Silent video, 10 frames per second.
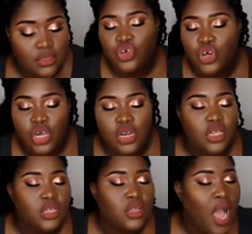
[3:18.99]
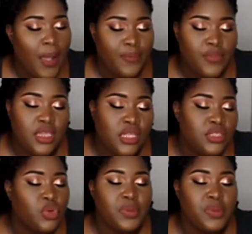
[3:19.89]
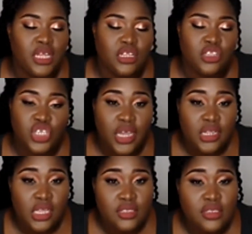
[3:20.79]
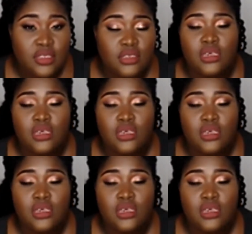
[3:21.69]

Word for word: Good opt-ins would be a checklist